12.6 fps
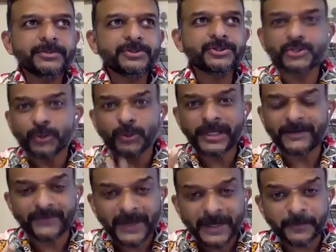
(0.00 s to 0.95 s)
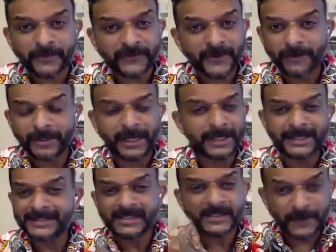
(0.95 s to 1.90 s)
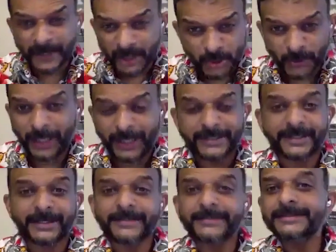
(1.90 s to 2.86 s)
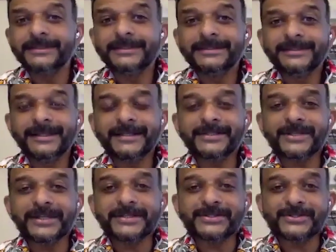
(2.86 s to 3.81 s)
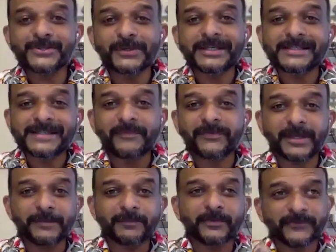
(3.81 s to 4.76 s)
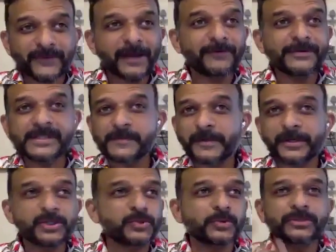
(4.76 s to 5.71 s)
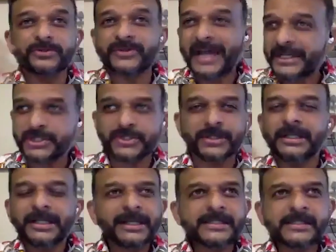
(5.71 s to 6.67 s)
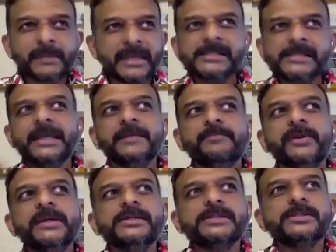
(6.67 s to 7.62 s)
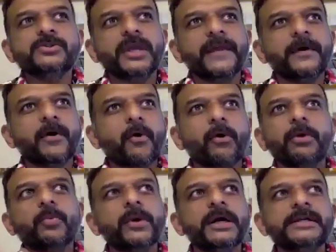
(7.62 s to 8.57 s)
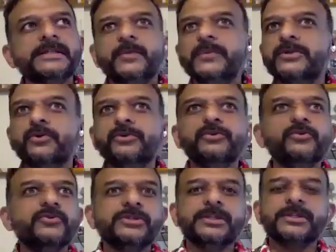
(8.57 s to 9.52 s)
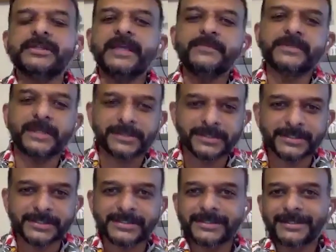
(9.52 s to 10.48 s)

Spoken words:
truly a very profound idea. It's a spiritual idea. It's truly something profound, spiritual, rational. It's amazing it brings together all words that we don't use in the same sentence.